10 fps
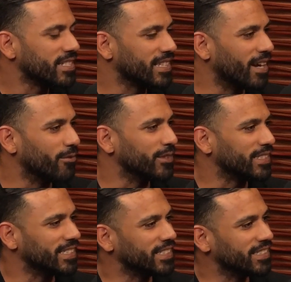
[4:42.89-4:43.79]
Mm-hmm. That was
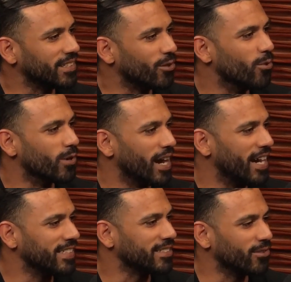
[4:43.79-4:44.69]
the cool
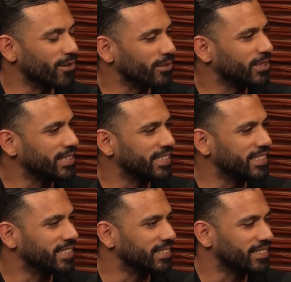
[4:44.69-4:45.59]
guys going
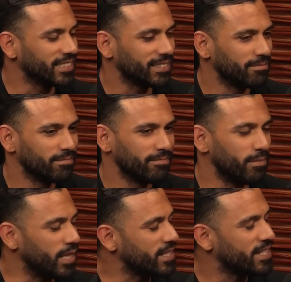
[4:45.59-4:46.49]
overseas and just
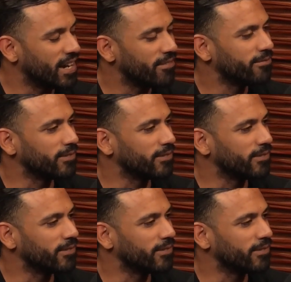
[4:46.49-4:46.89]
being tough.